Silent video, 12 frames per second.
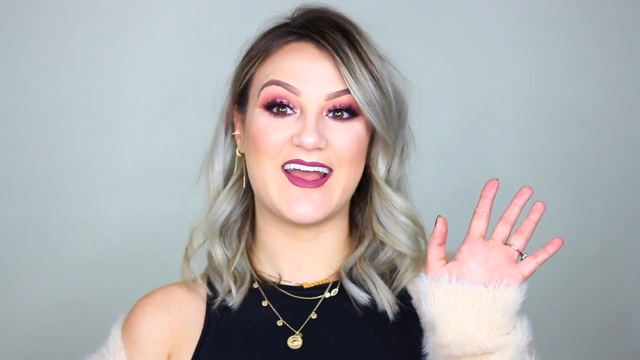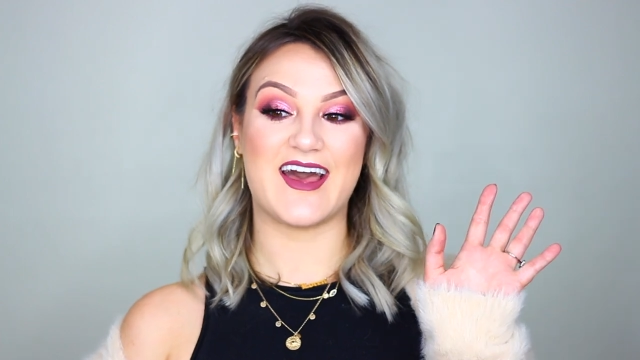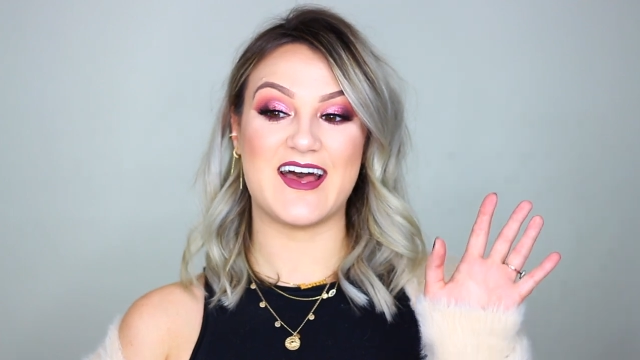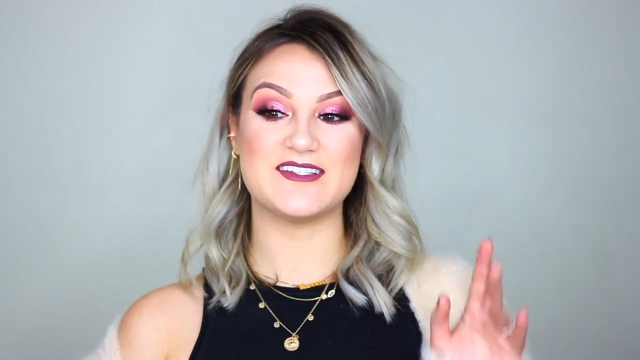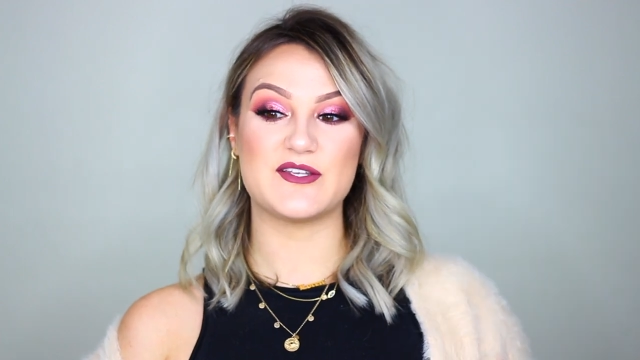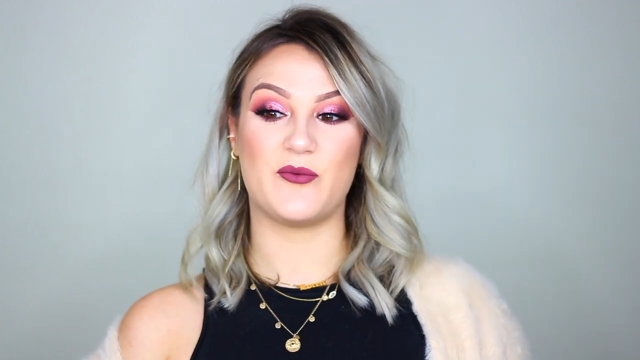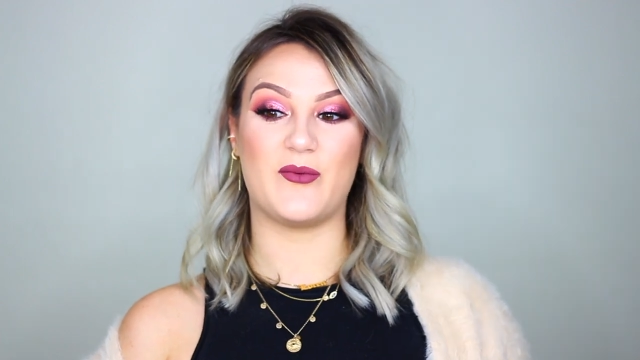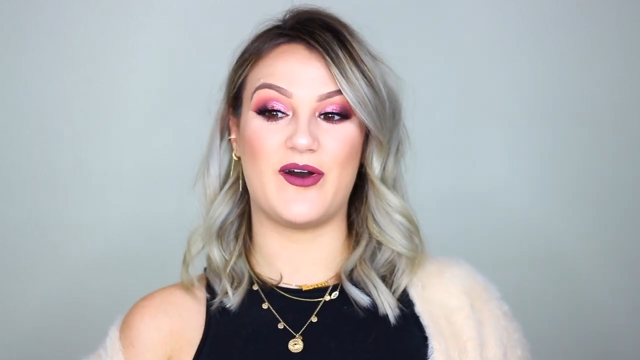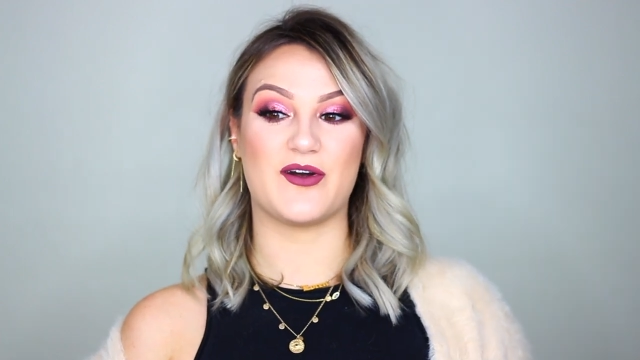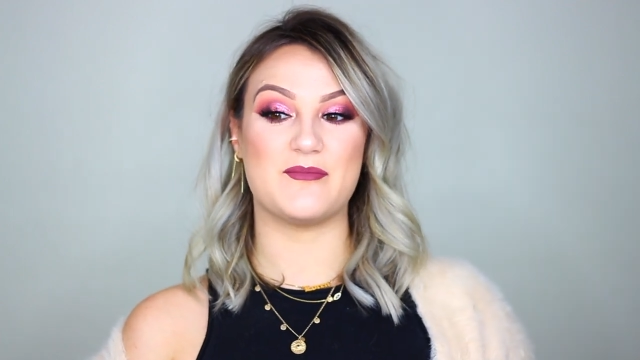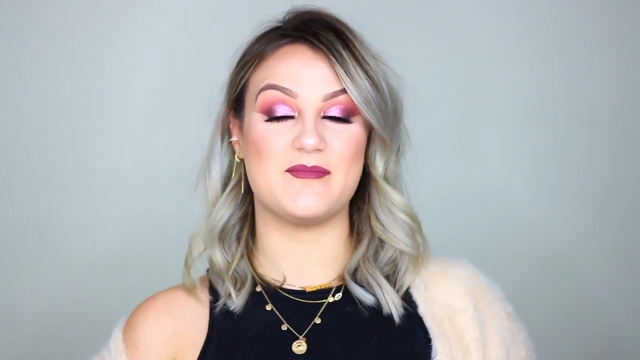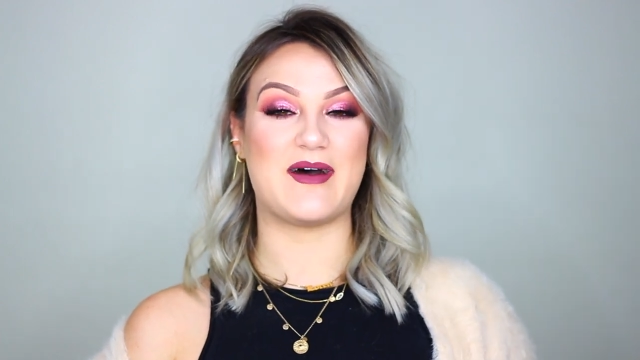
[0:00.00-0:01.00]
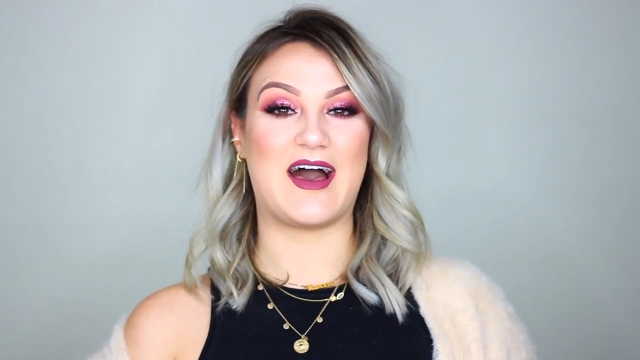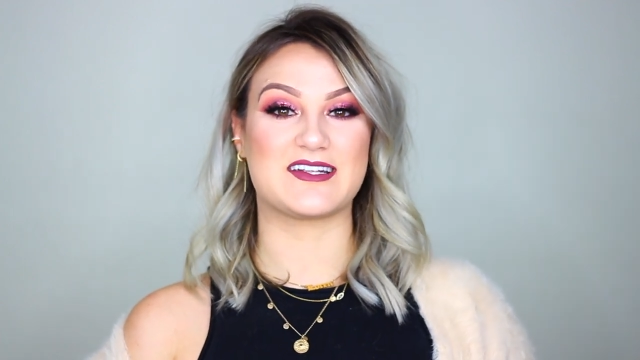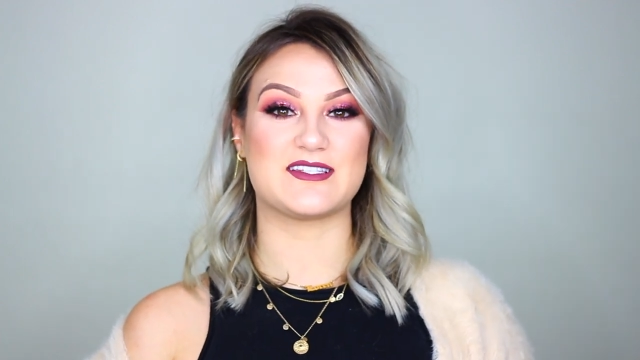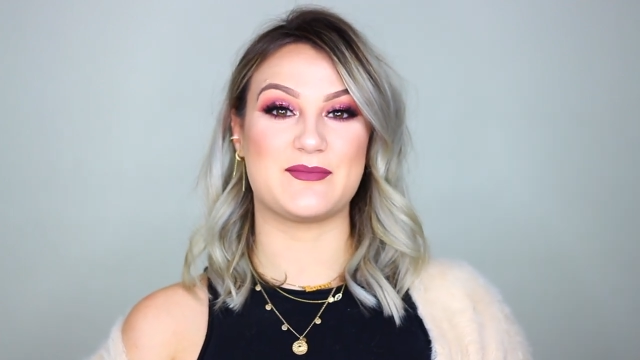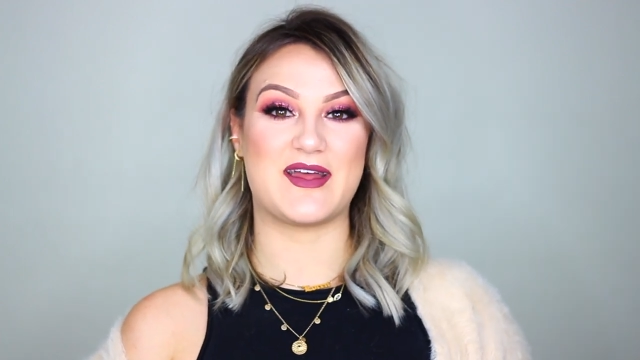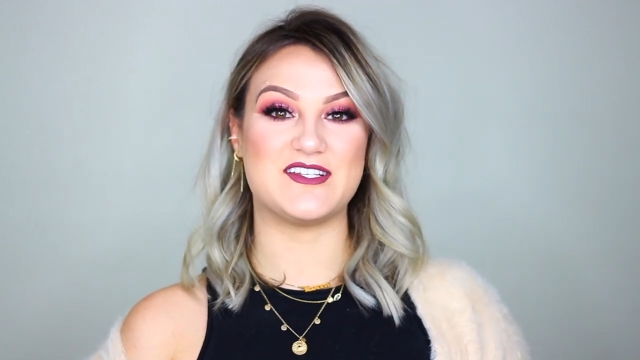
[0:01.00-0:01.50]
Hi guys, welcome
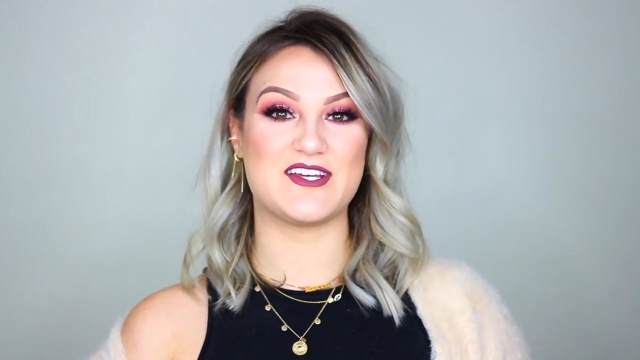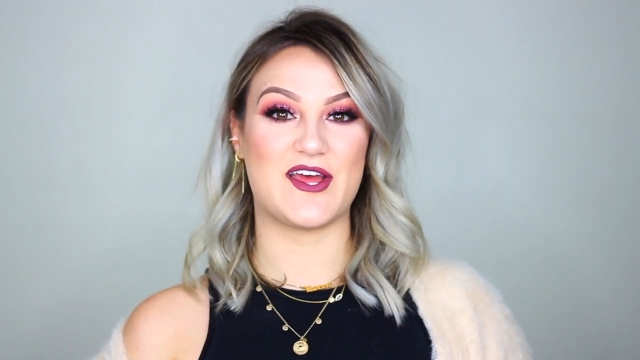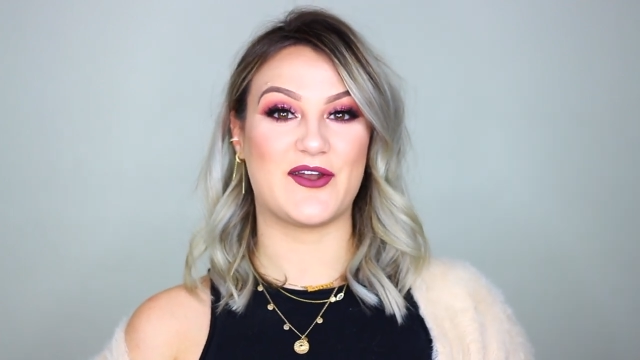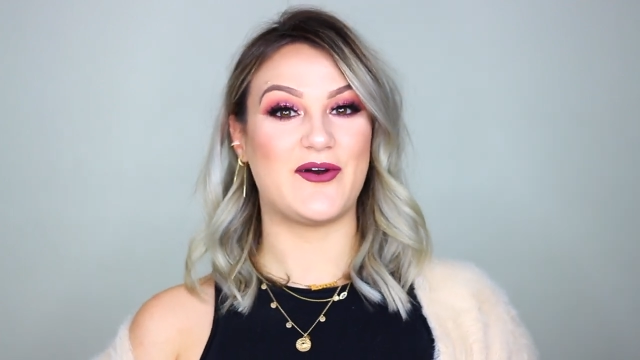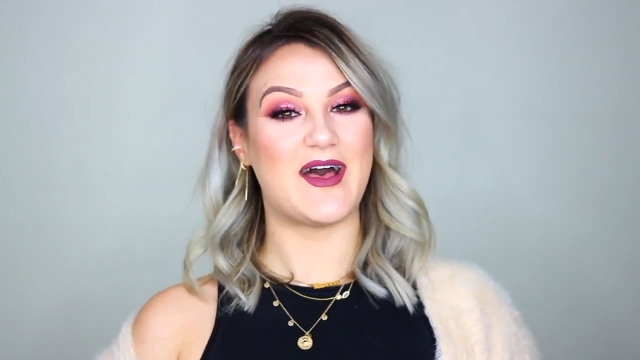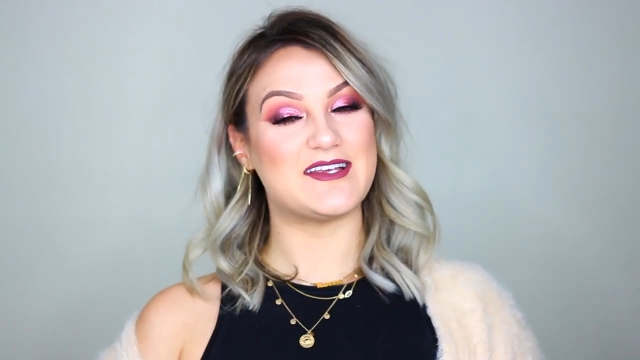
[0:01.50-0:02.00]
back to my channel.